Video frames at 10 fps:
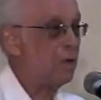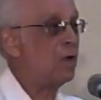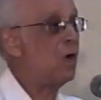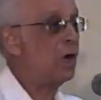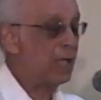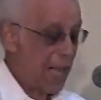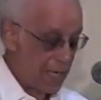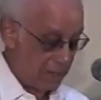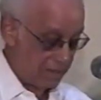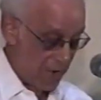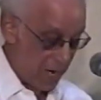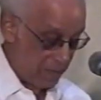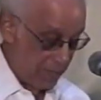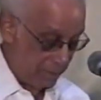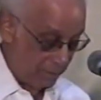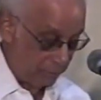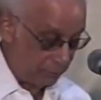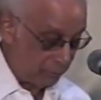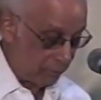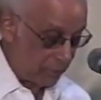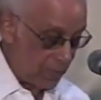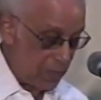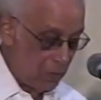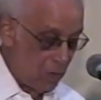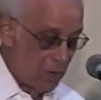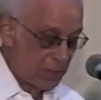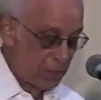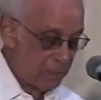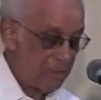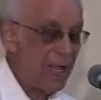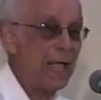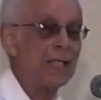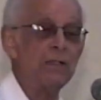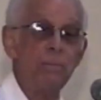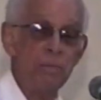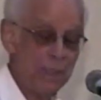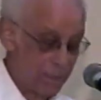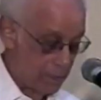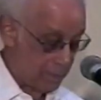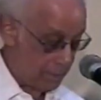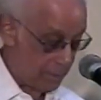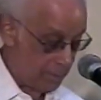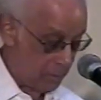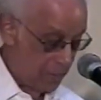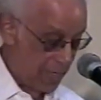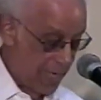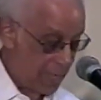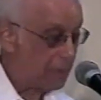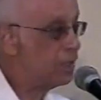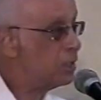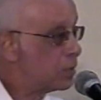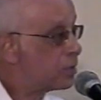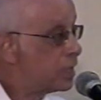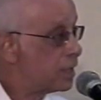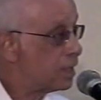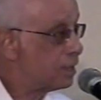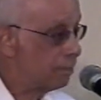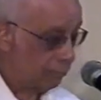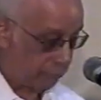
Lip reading: for organic farming in order to provide our people with healthy nutrition.